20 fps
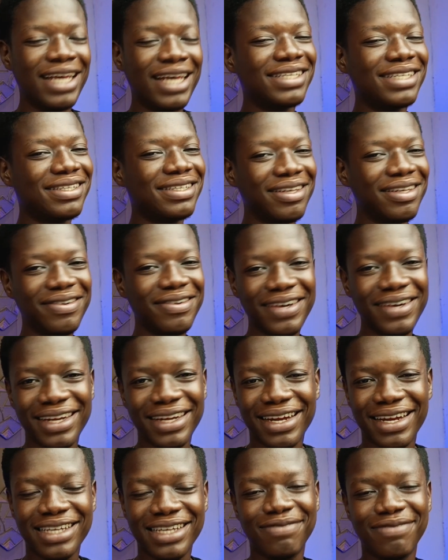See you in the
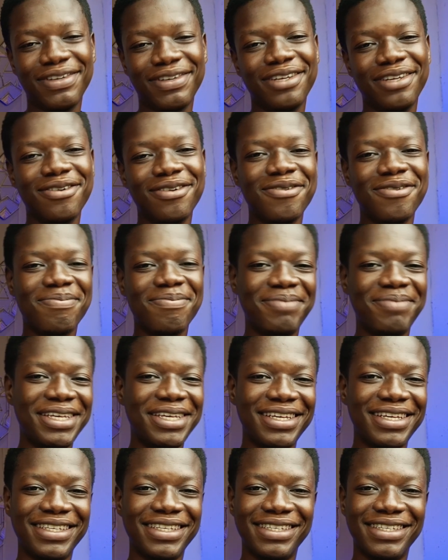next video.
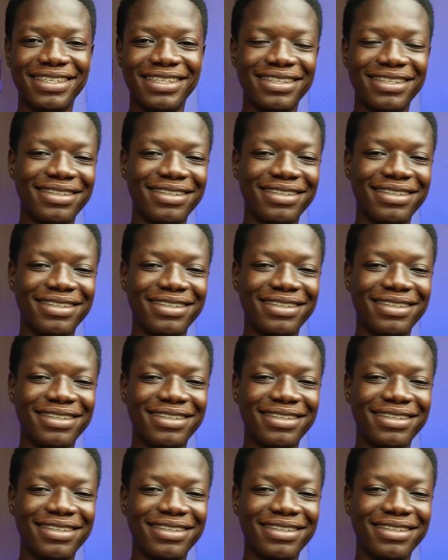Peace.